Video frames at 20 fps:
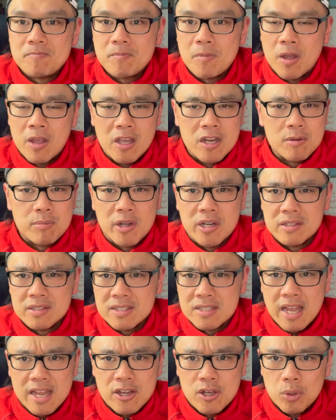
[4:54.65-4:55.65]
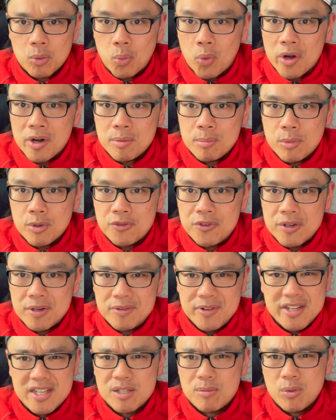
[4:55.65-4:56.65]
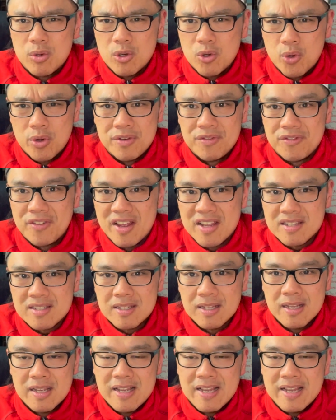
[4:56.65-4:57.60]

I heard about this guy called Warren Buffett. Read his book, Go Invest.